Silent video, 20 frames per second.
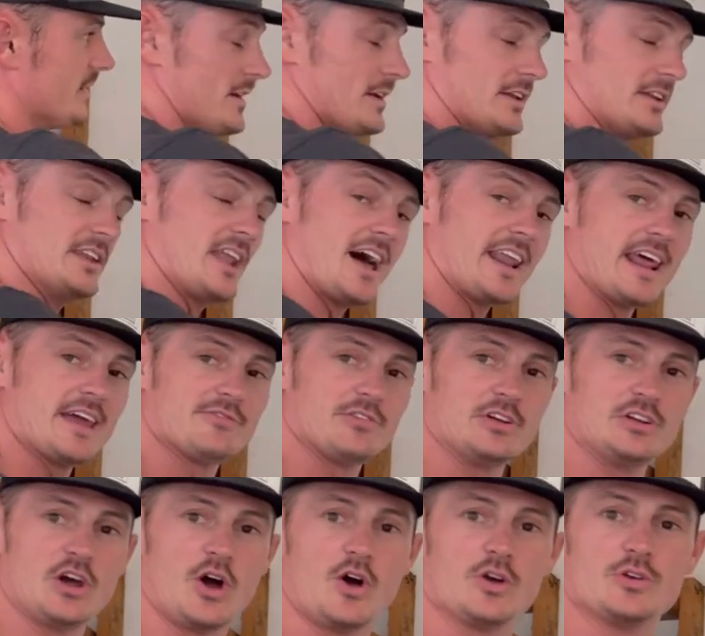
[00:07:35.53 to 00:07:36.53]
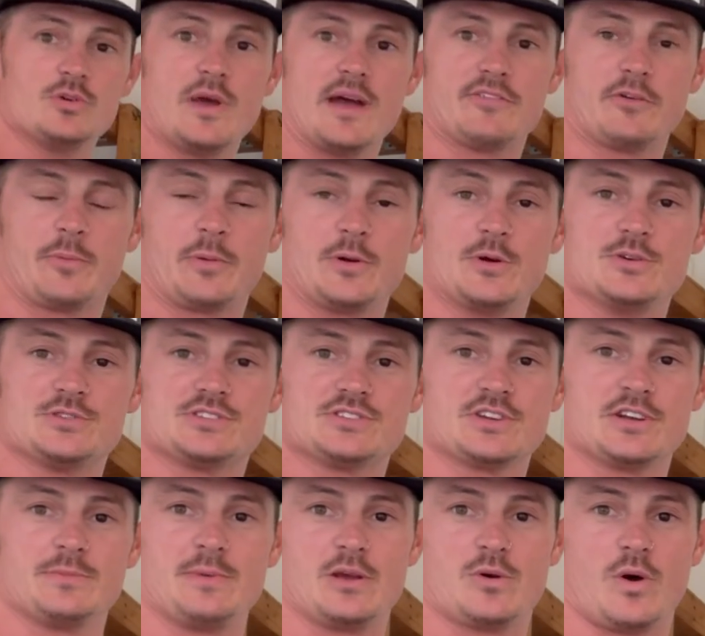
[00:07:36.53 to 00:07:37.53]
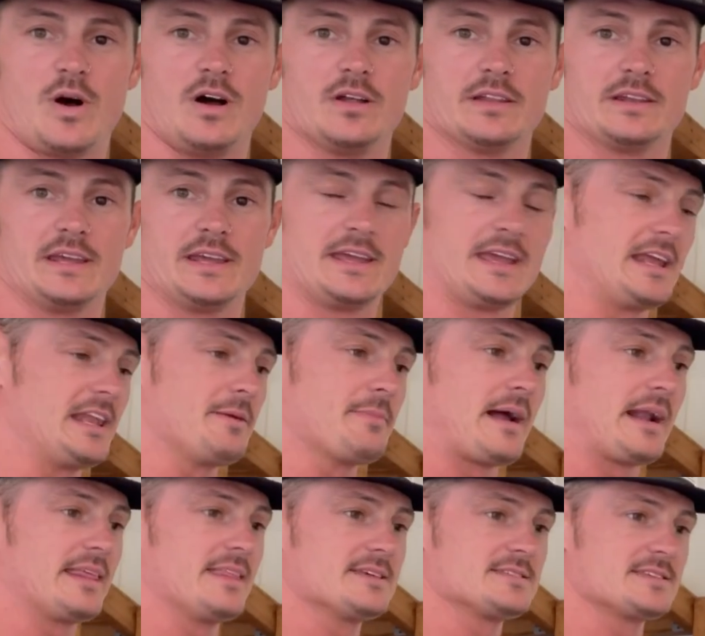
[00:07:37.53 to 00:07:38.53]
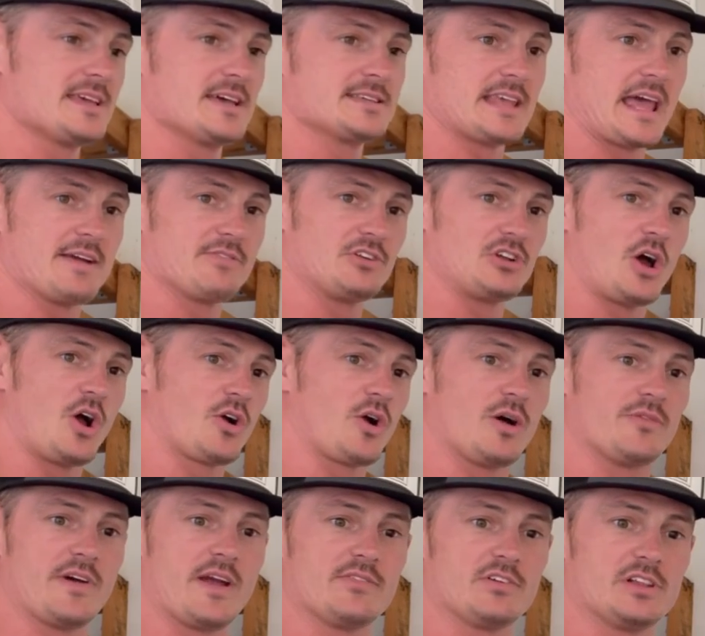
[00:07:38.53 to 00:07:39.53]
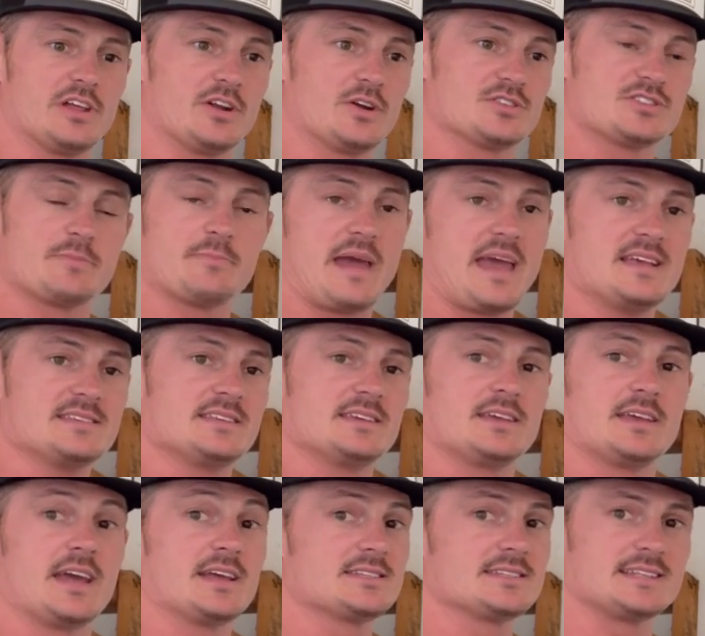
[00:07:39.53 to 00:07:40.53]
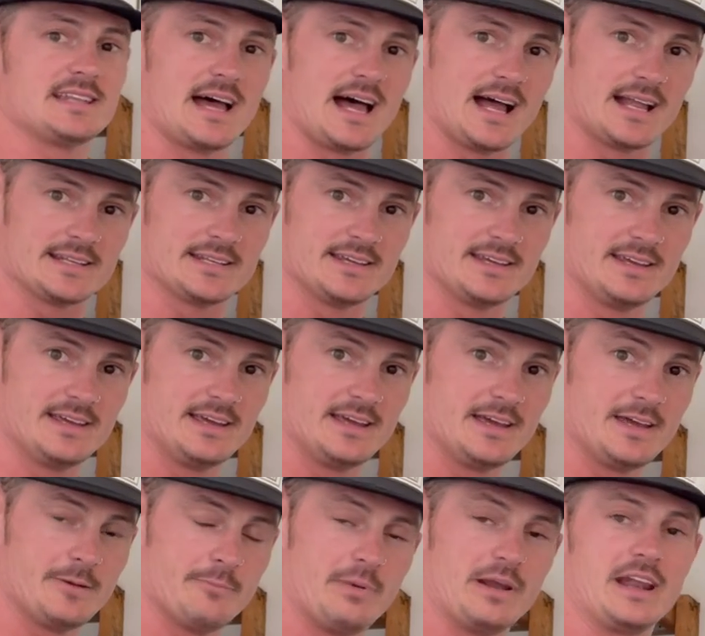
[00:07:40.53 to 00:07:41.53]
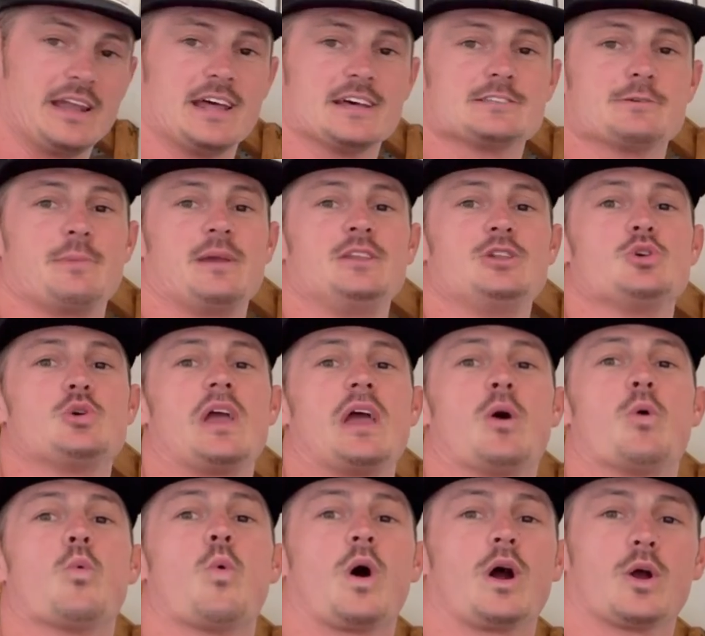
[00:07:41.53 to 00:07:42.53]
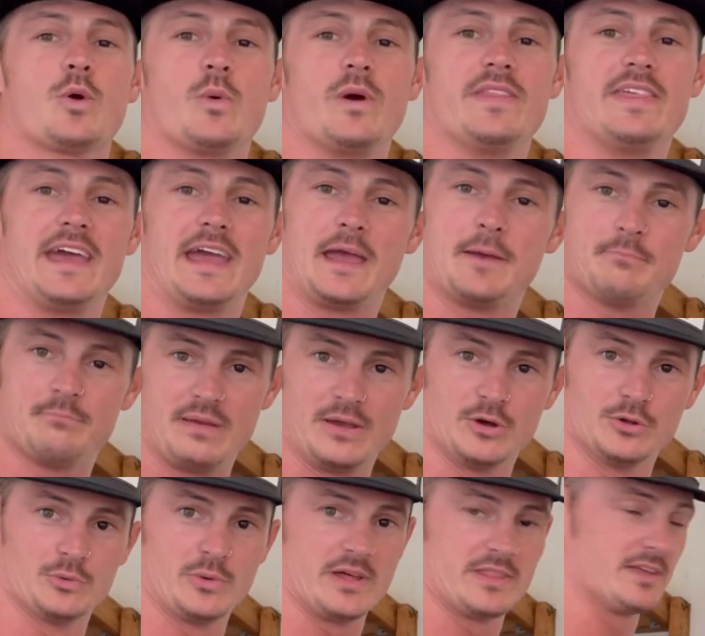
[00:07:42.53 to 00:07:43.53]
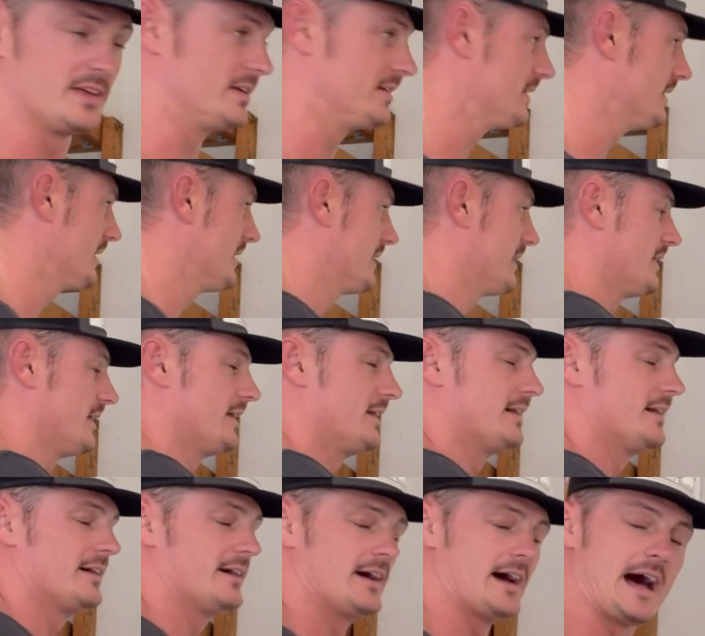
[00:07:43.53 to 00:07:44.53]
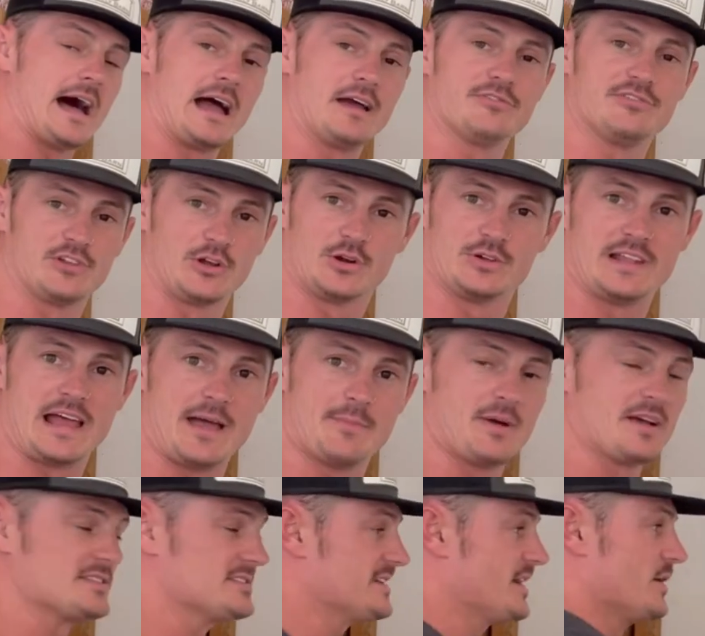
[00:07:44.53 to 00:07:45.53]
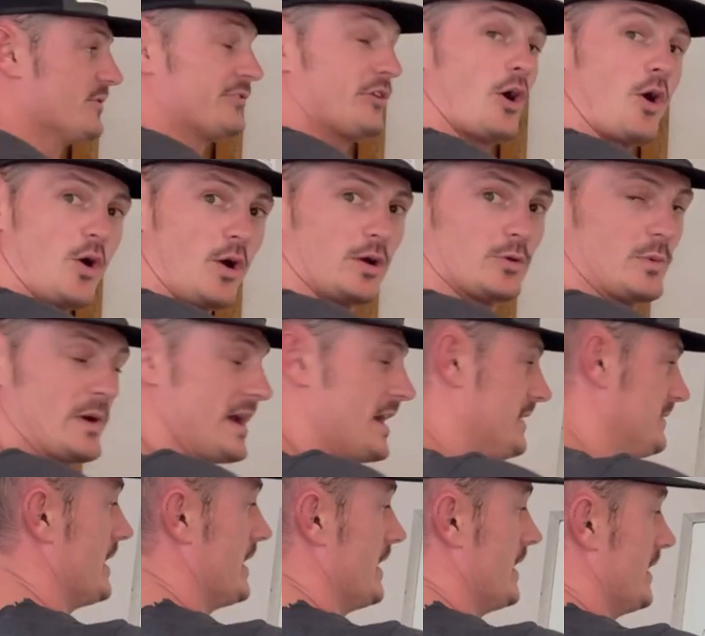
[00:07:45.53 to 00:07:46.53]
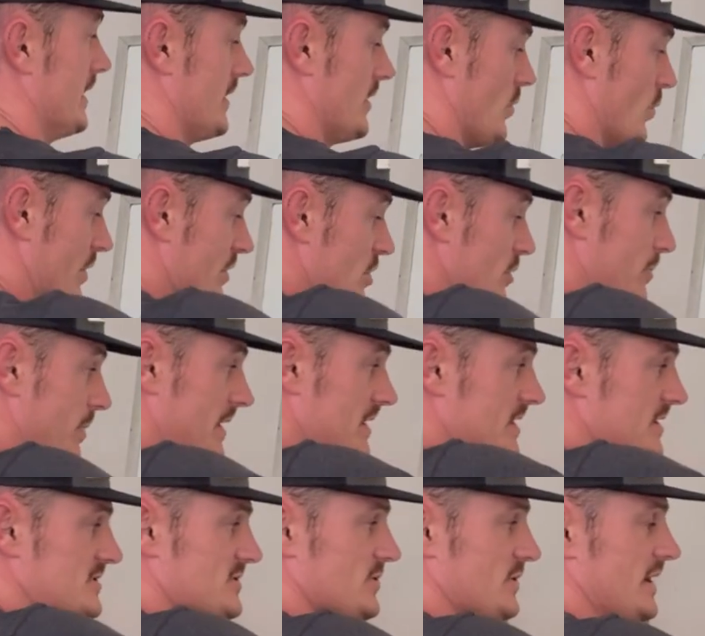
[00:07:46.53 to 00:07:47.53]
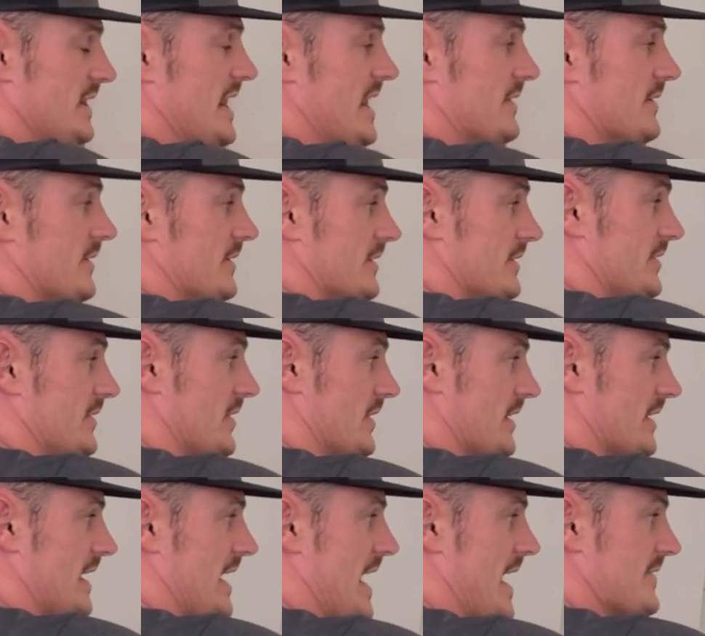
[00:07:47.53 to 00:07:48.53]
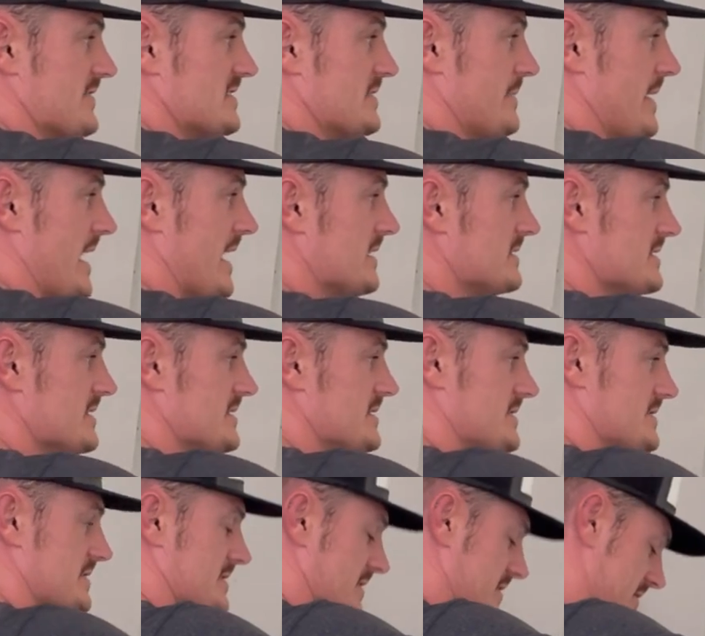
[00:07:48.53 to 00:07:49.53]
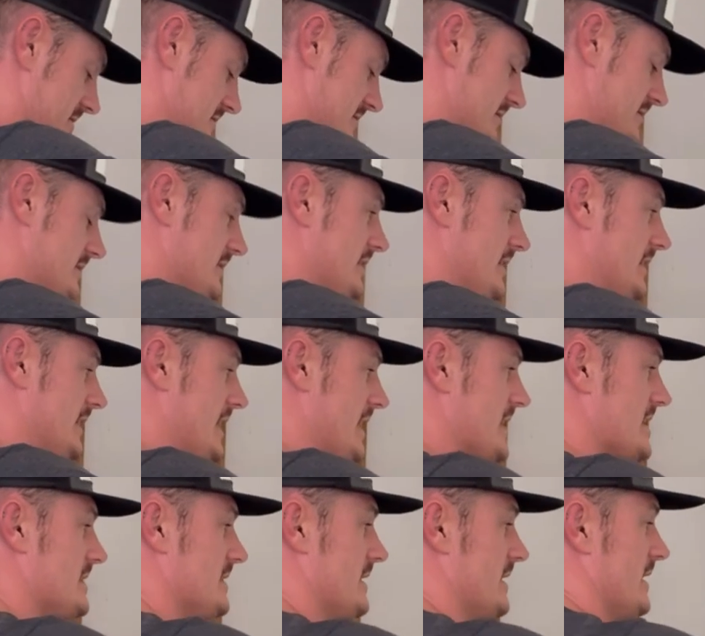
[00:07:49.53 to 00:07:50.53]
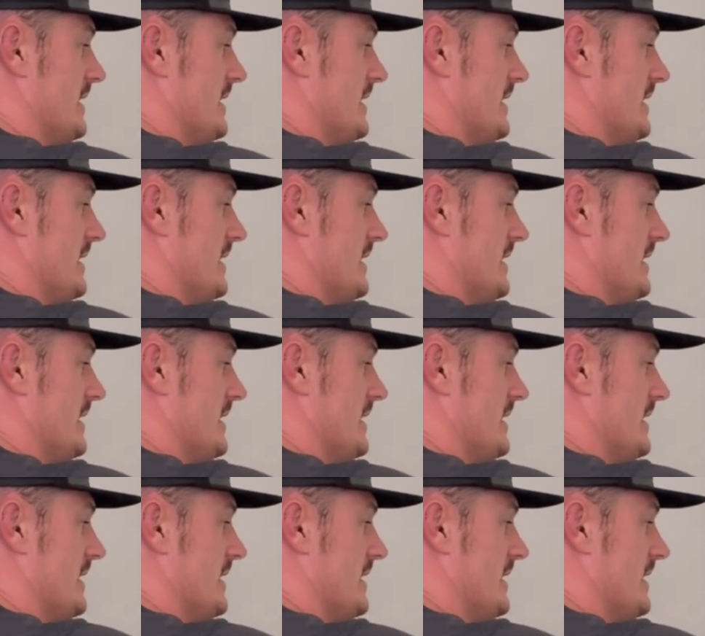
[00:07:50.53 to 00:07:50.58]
Not every dog you ever produce is gonna be quality. Anybody that says every dog off every litter is amazing, it's not. But it doesn't mean you can't work with it and build with it. I've learned that myself the hard way. When you breed these two together, you're gonna have some X's, all right?